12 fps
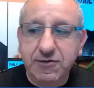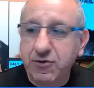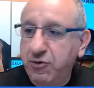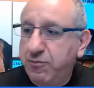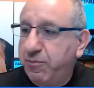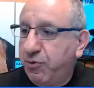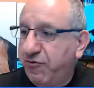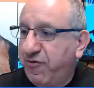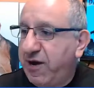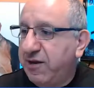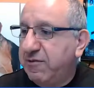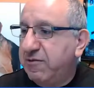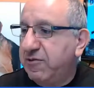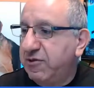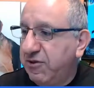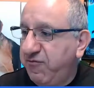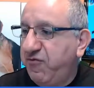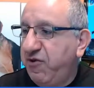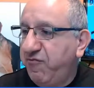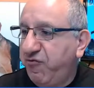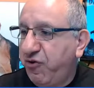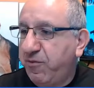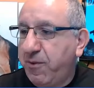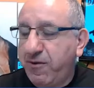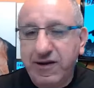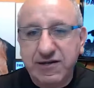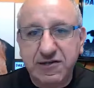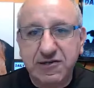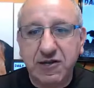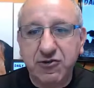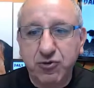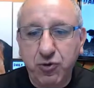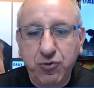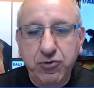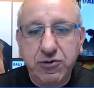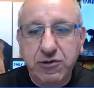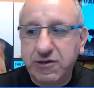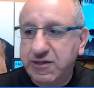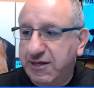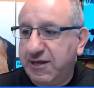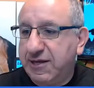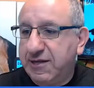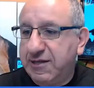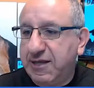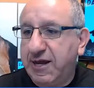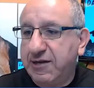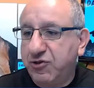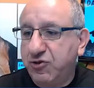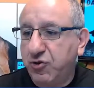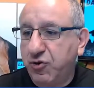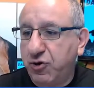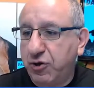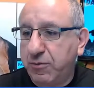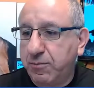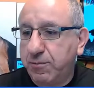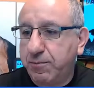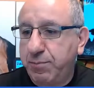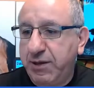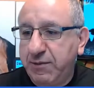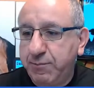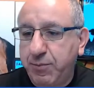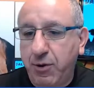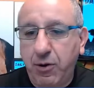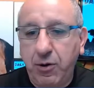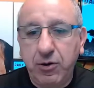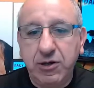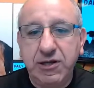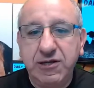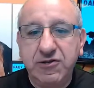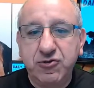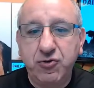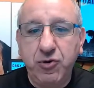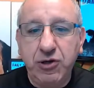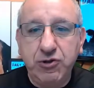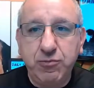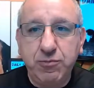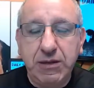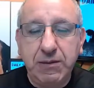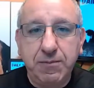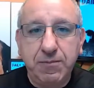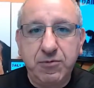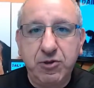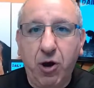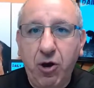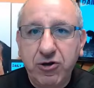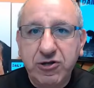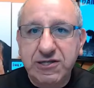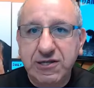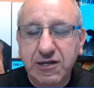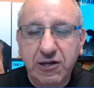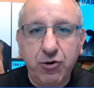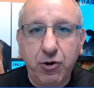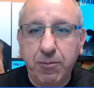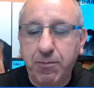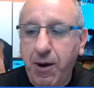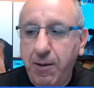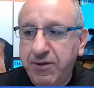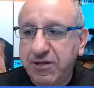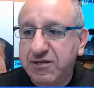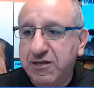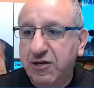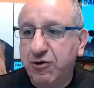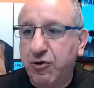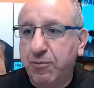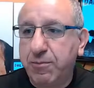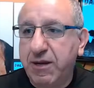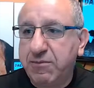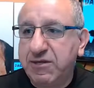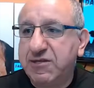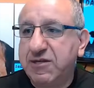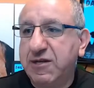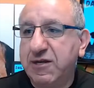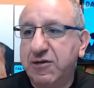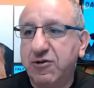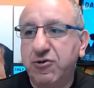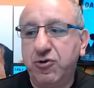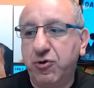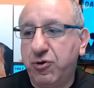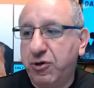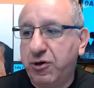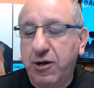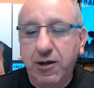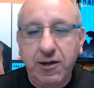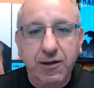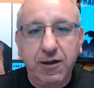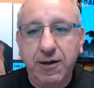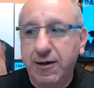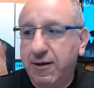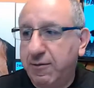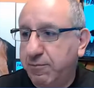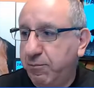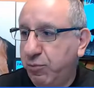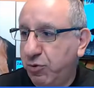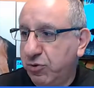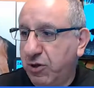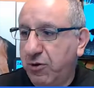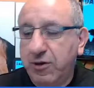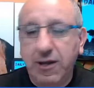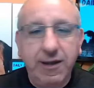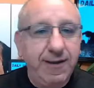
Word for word: You know, provide different form of exercise. Don't think that your pit bull is going to be dog sitting or puppy sitting or babysitting your bulldog.